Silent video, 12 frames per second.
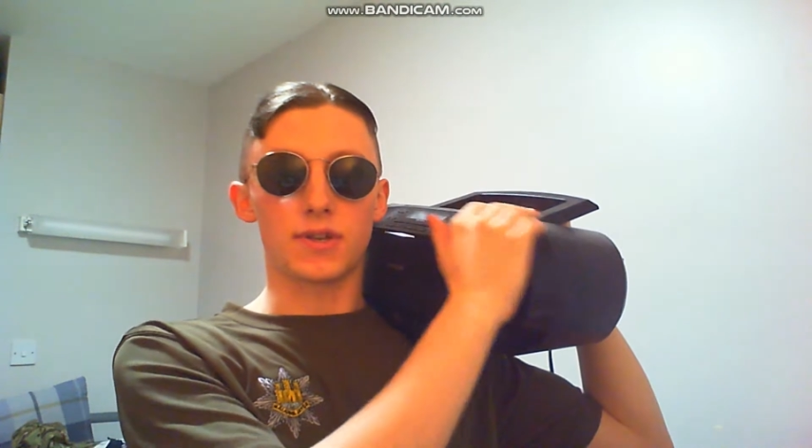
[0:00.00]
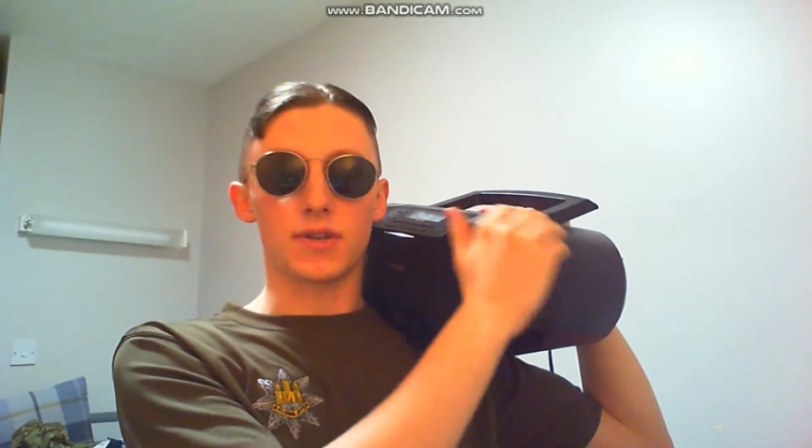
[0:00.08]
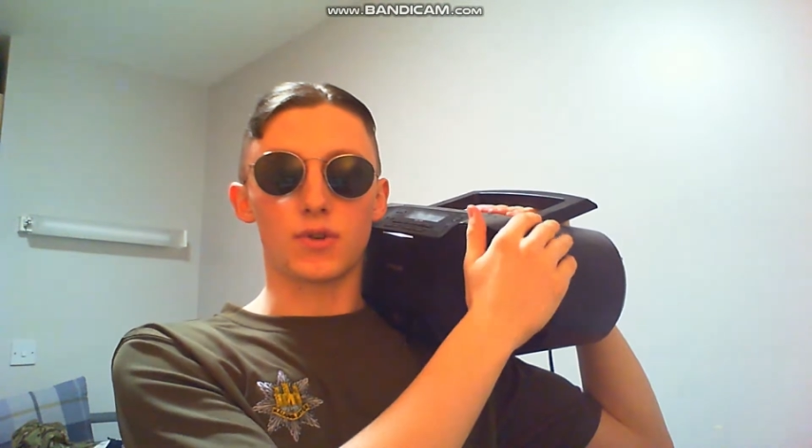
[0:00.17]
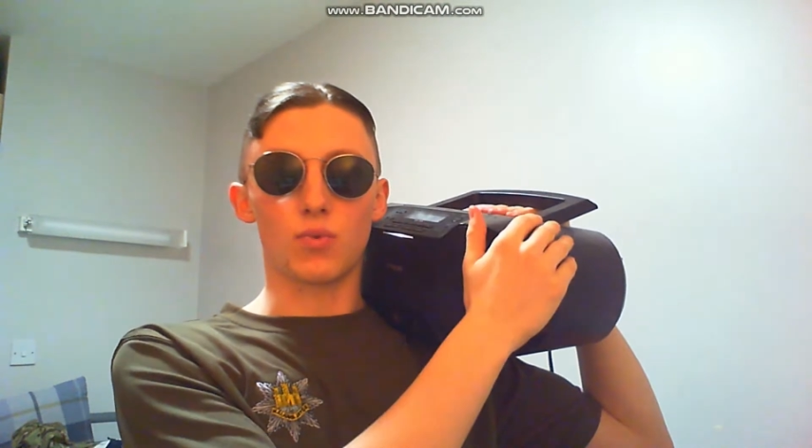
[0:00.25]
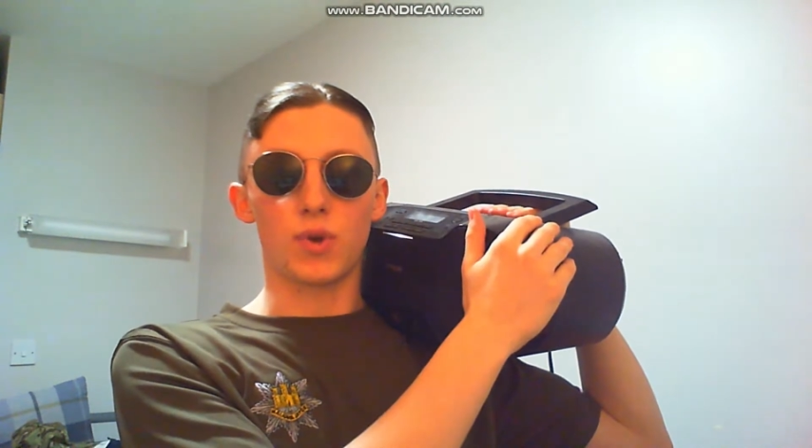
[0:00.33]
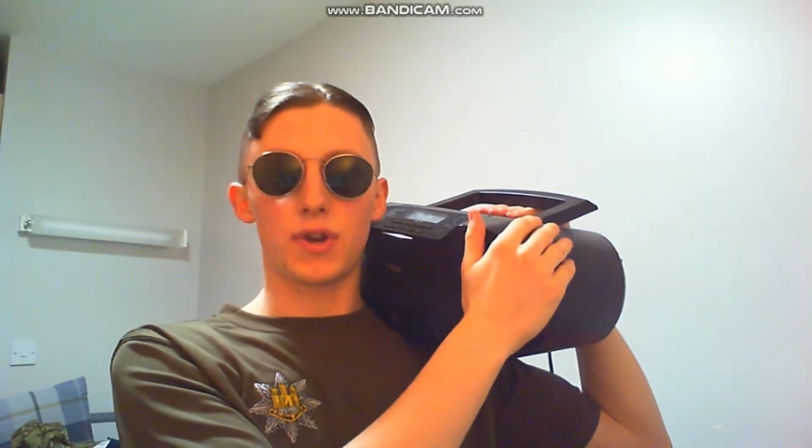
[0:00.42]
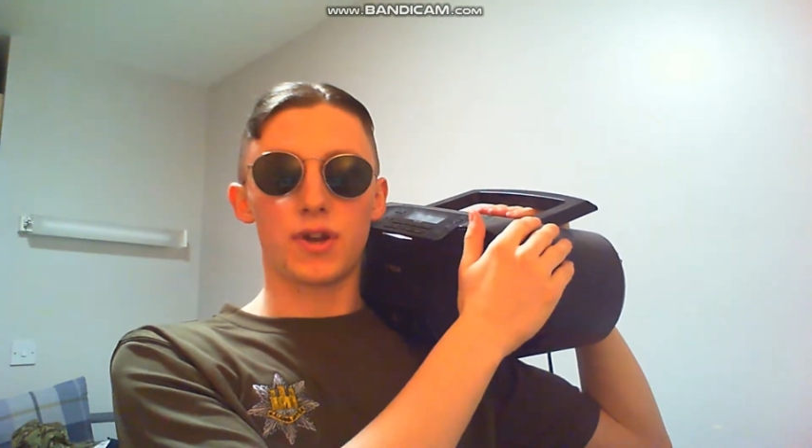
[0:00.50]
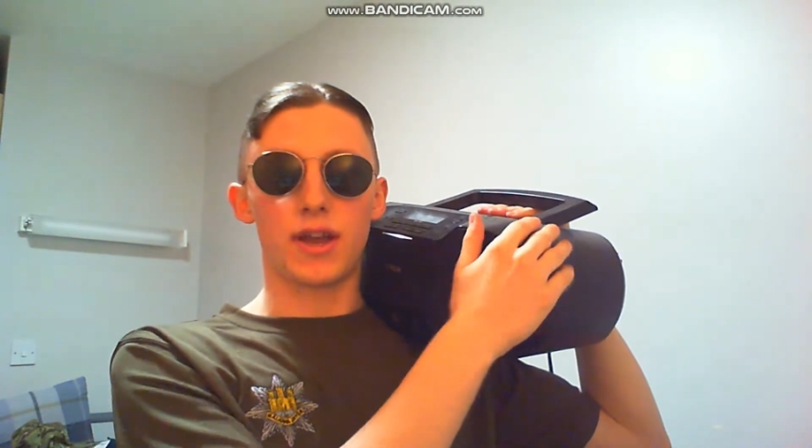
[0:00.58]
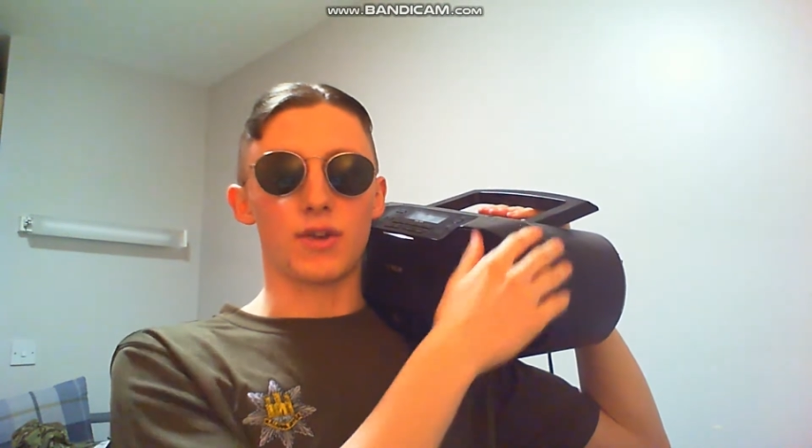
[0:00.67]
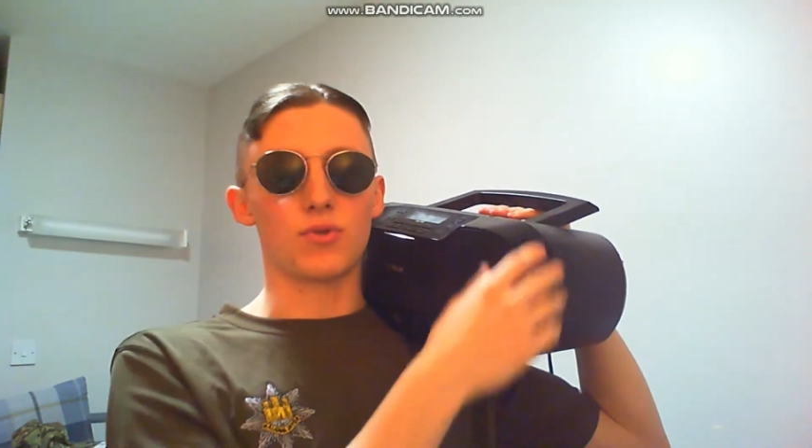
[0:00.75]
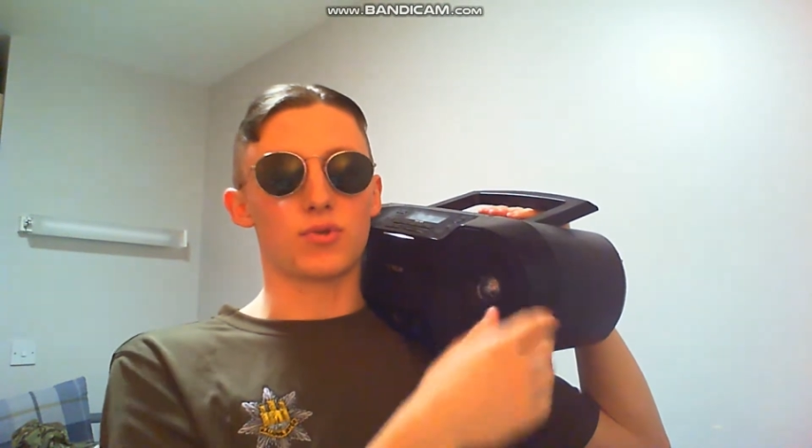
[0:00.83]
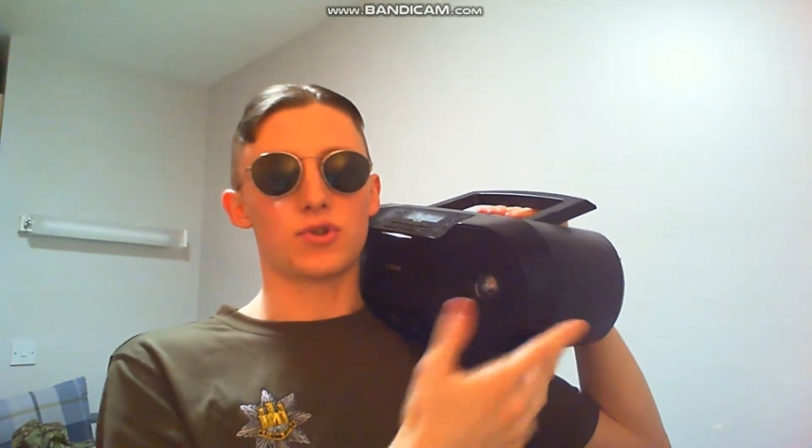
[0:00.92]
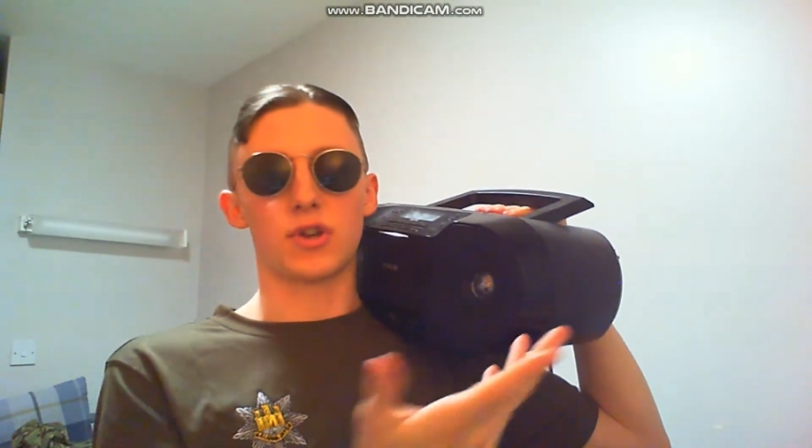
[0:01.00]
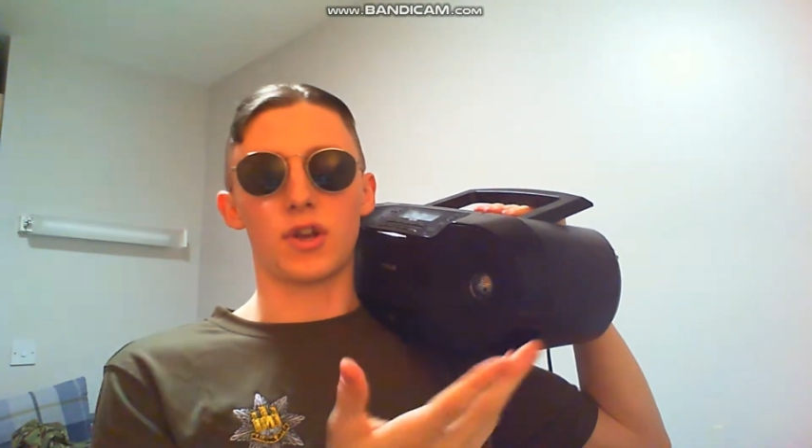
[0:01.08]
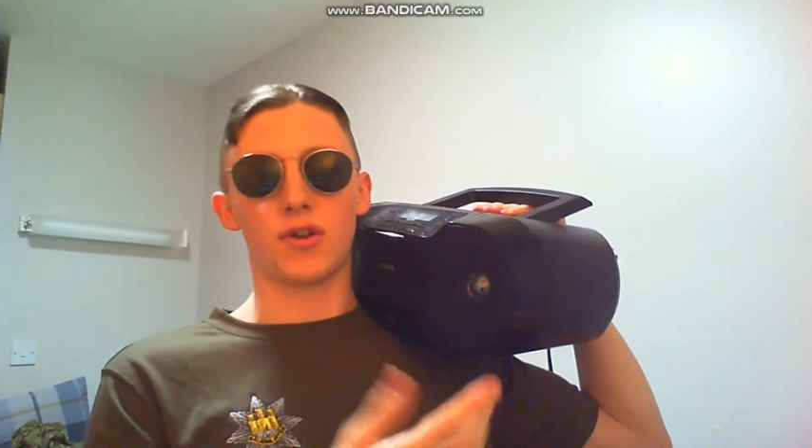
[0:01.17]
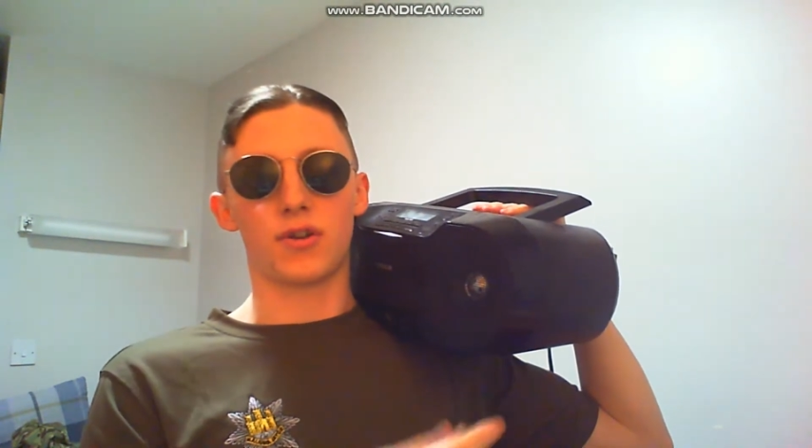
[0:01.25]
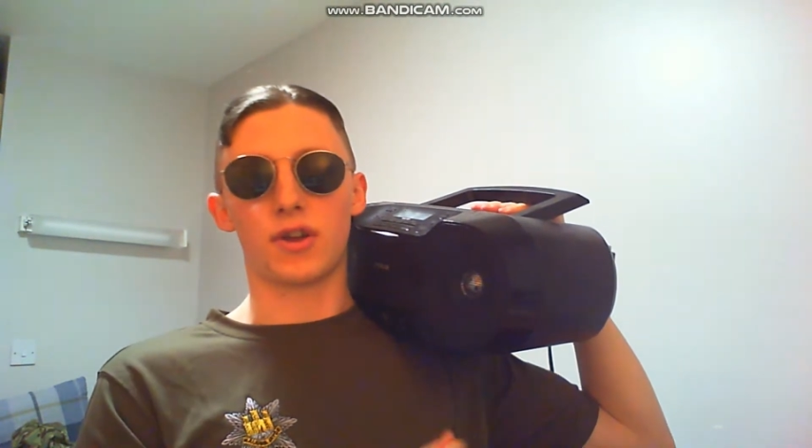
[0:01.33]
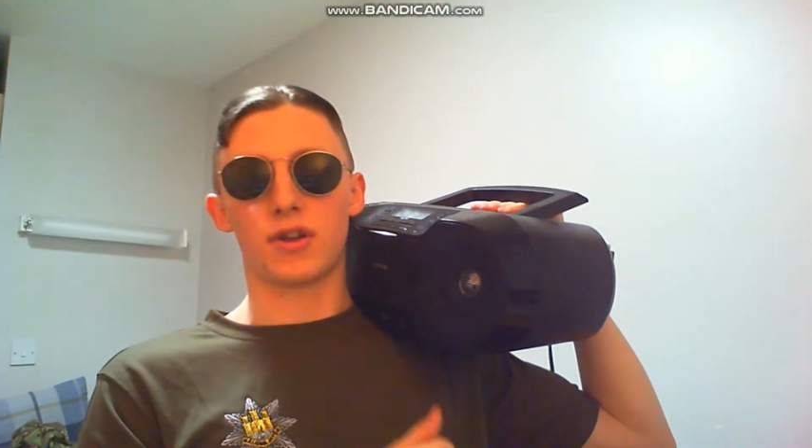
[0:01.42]
is a winner, and also you
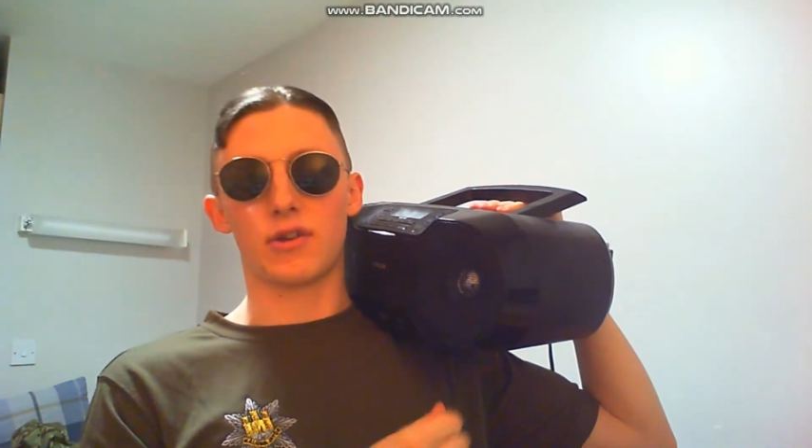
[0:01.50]
look like